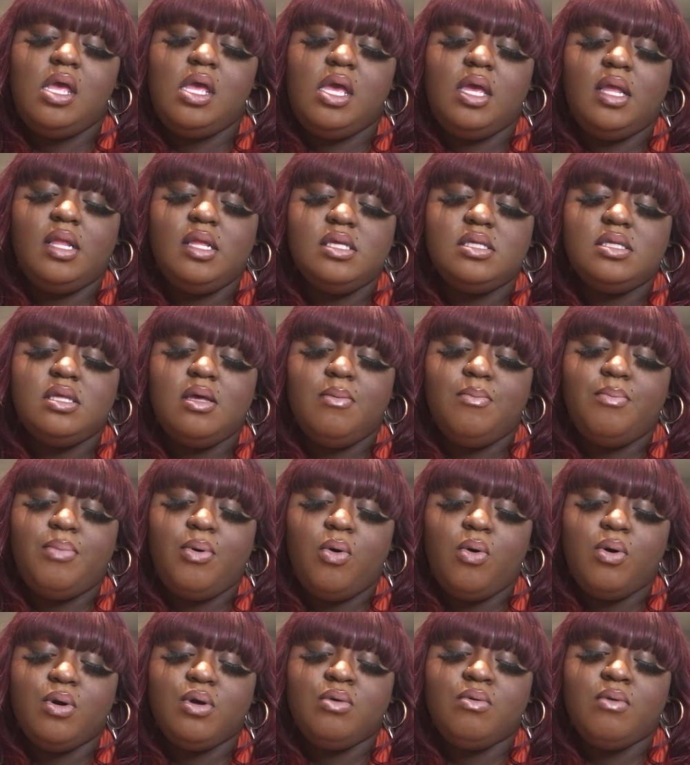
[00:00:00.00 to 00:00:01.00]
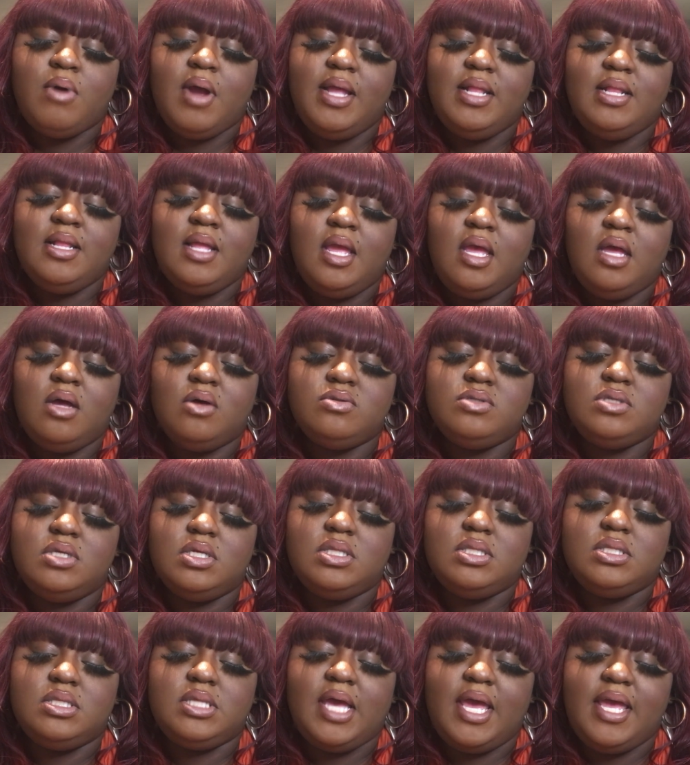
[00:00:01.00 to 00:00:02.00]
It is important right now to
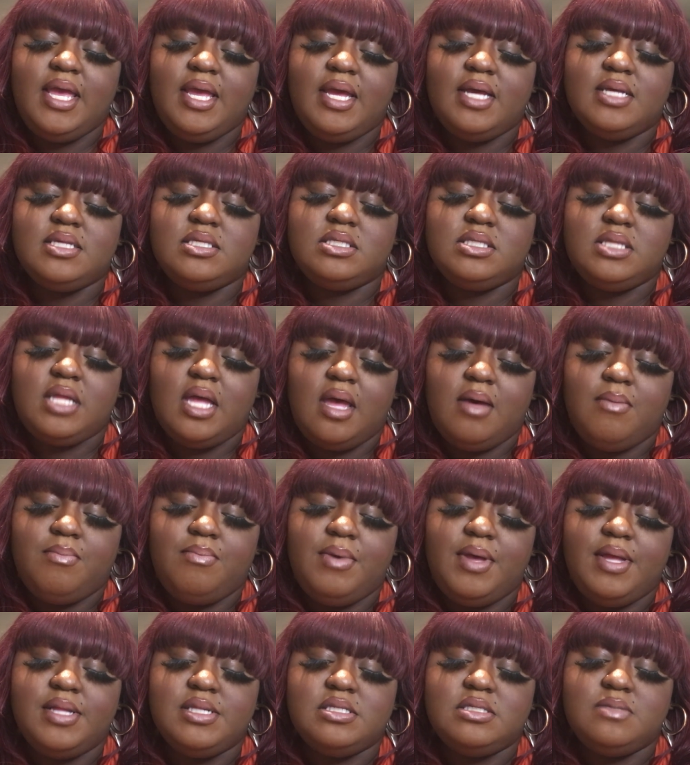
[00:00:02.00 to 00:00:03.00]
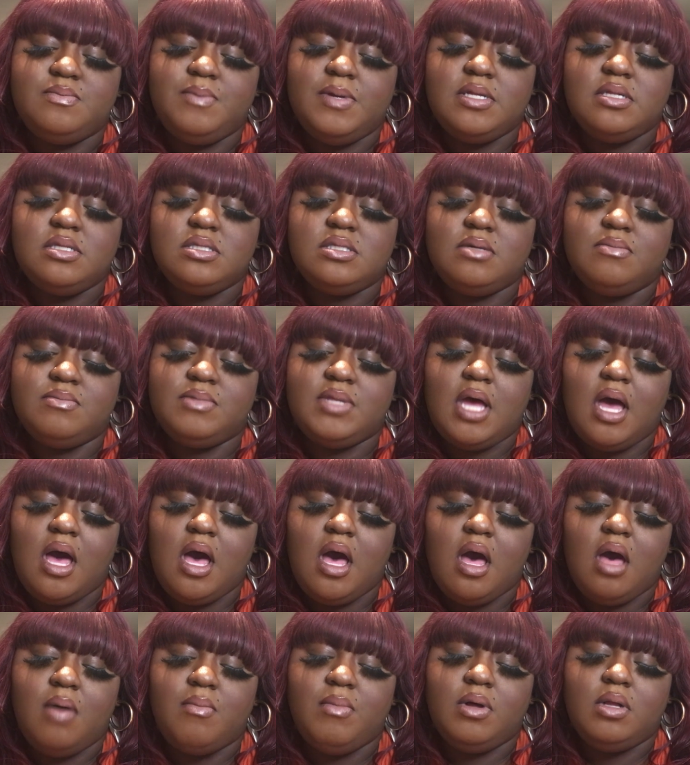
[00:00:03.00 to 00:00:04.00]
take a step and spend some
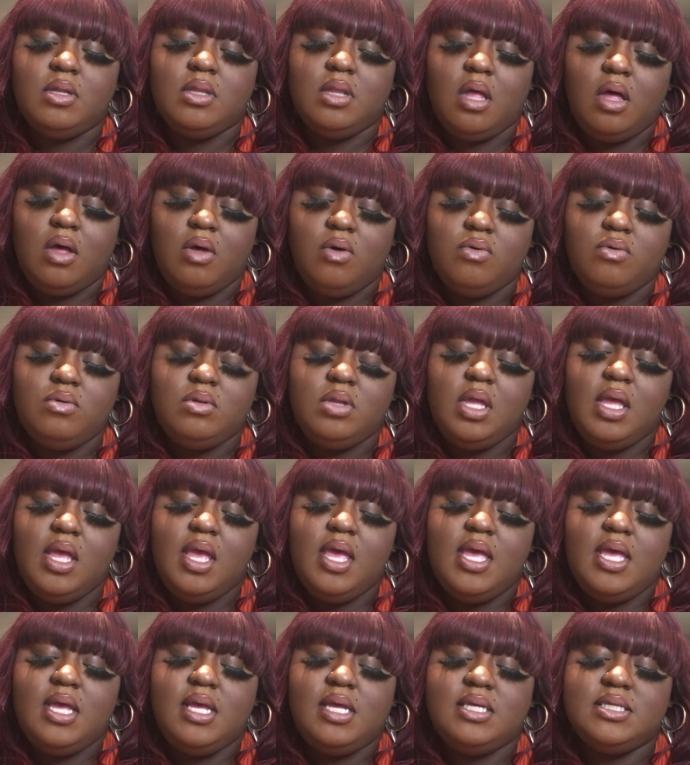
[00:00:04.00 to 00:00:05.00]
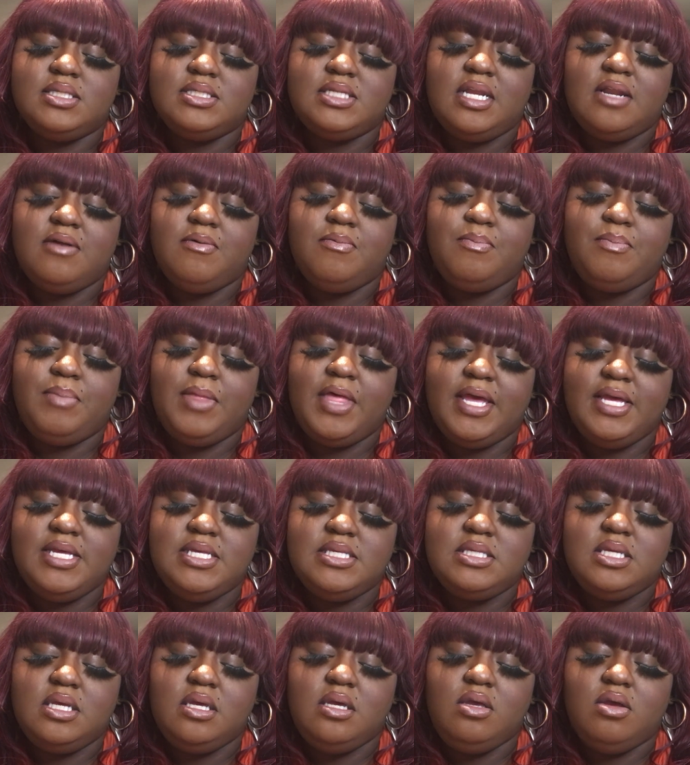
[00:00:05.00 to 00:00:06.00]
time alone instead of
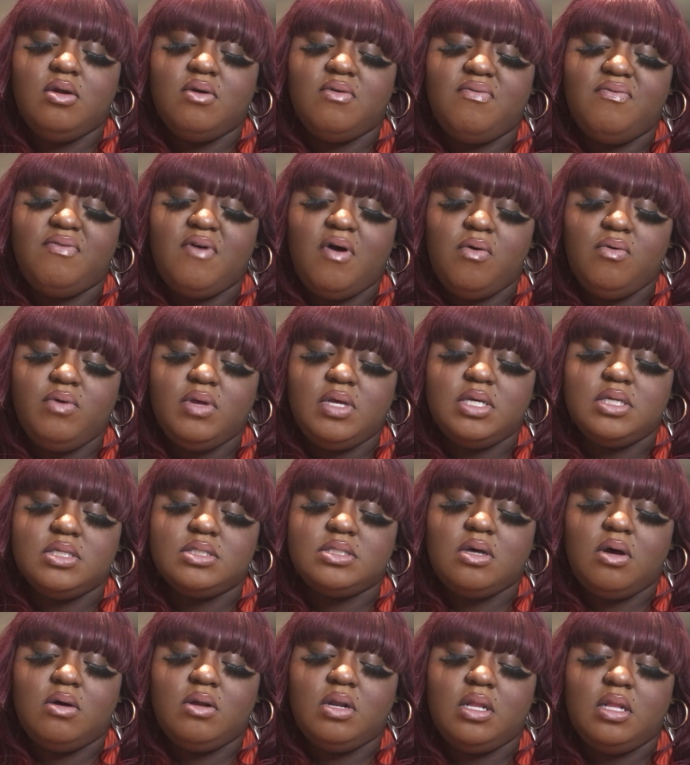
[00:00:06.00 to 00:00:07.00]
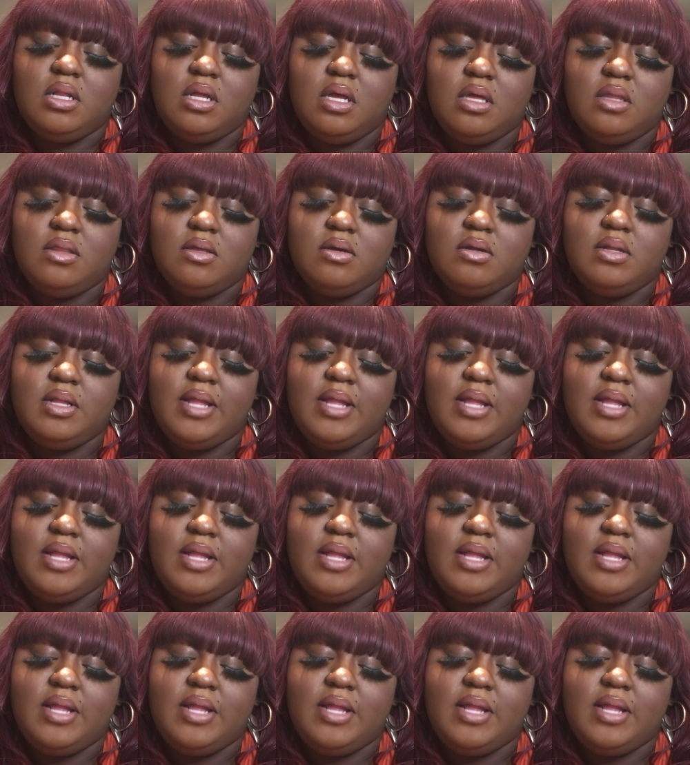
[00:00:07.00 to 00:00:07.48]
placing your focus on another.